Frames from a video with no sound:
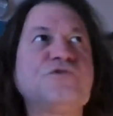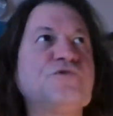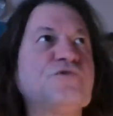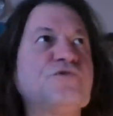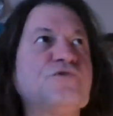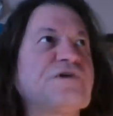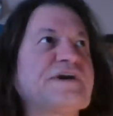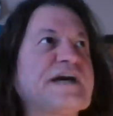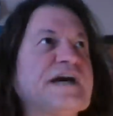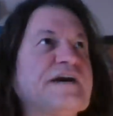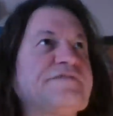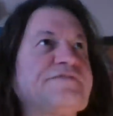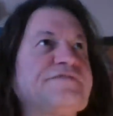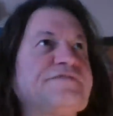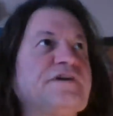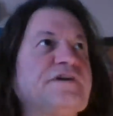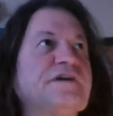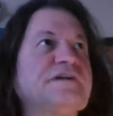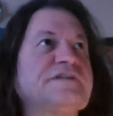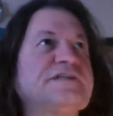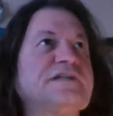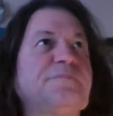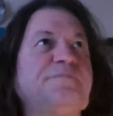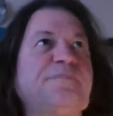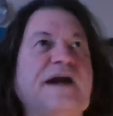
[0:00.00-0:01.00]
We have
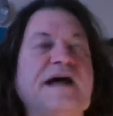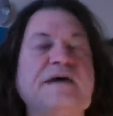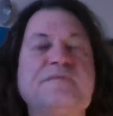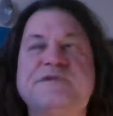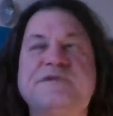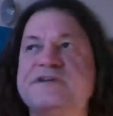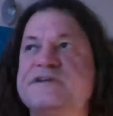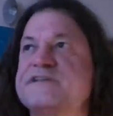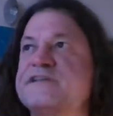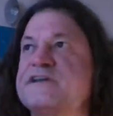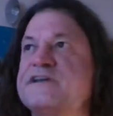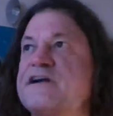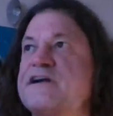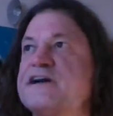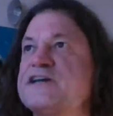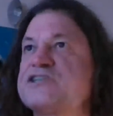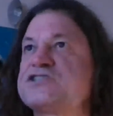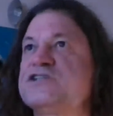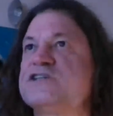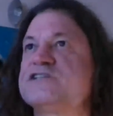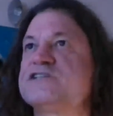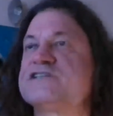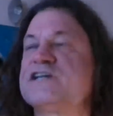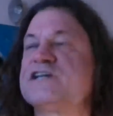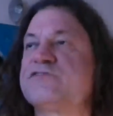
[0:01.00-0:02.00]
the primary
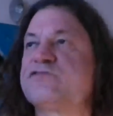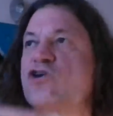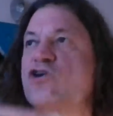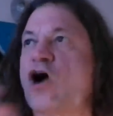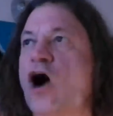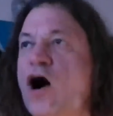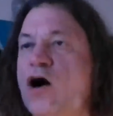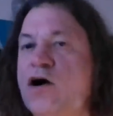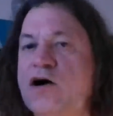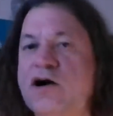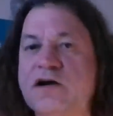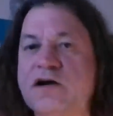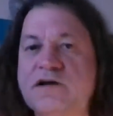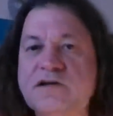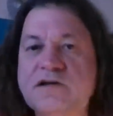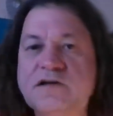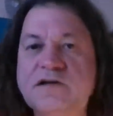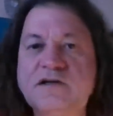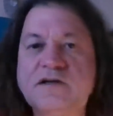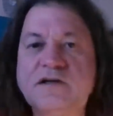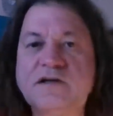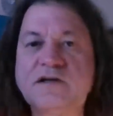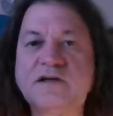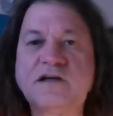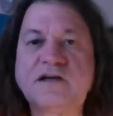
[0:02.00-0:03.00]
directions of Koch.
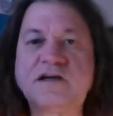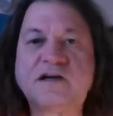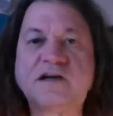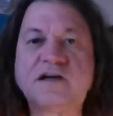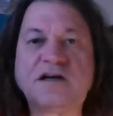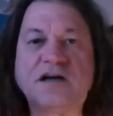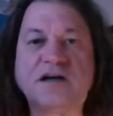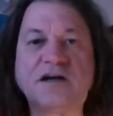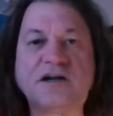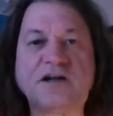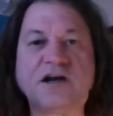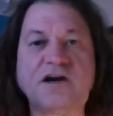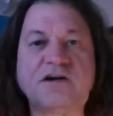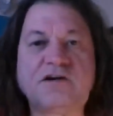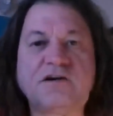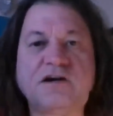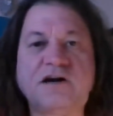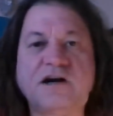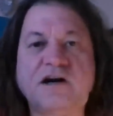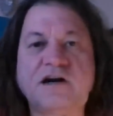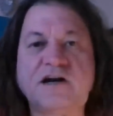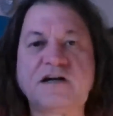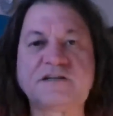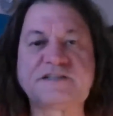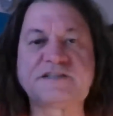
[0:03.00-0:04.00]
You
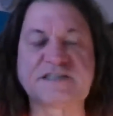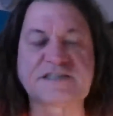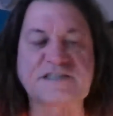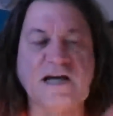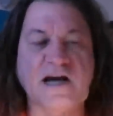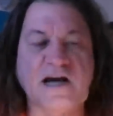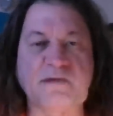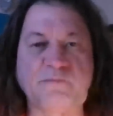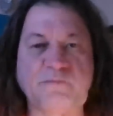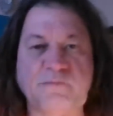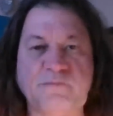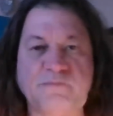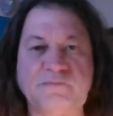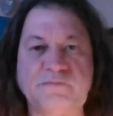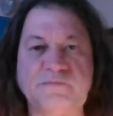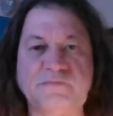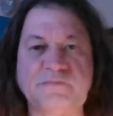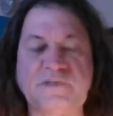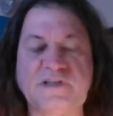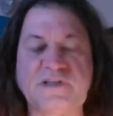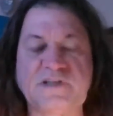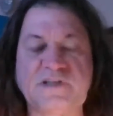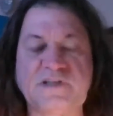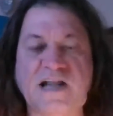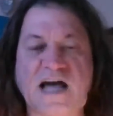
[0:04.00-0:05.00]
know, these are
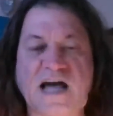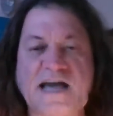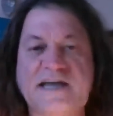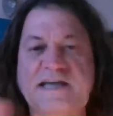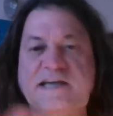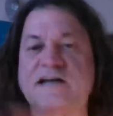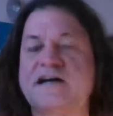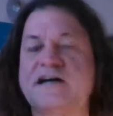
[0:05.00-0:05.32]
like